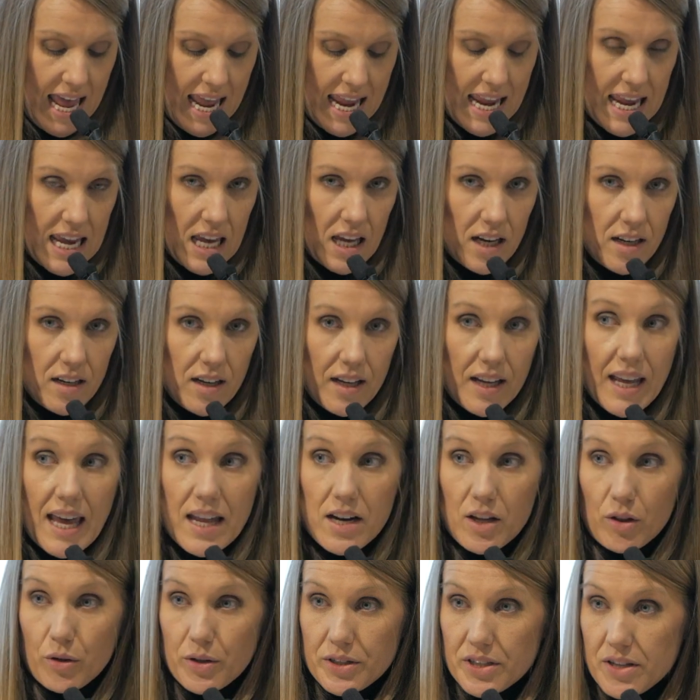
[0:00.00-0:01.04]
and
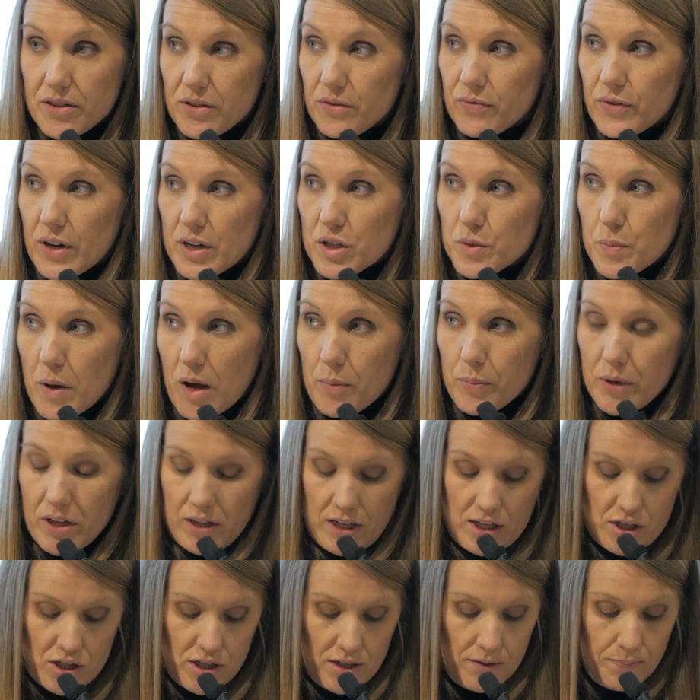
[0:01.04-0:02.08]
again, it looked at the French
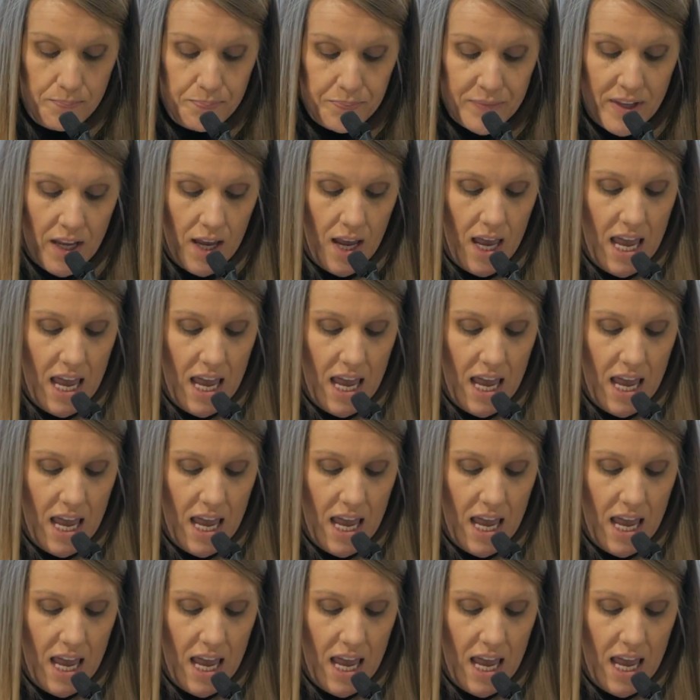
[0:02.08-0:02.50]
population,